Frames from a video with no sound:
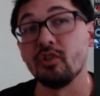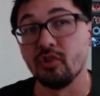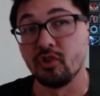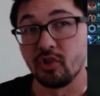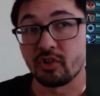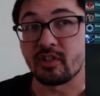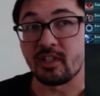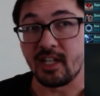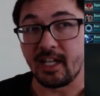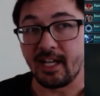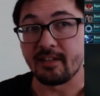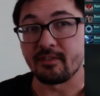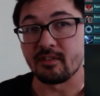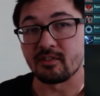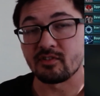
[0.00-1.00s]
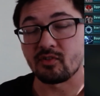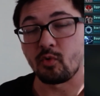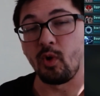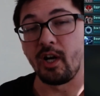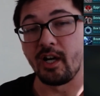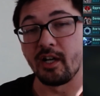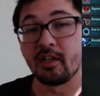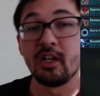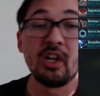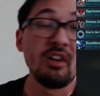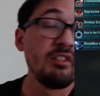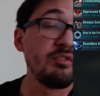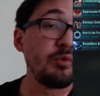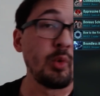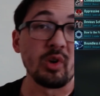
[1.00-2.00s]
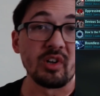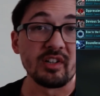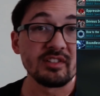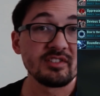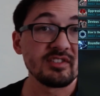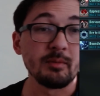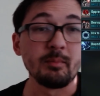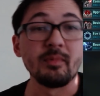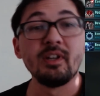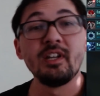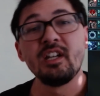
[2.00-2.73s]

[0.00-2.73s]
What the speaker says: looking at the squad for some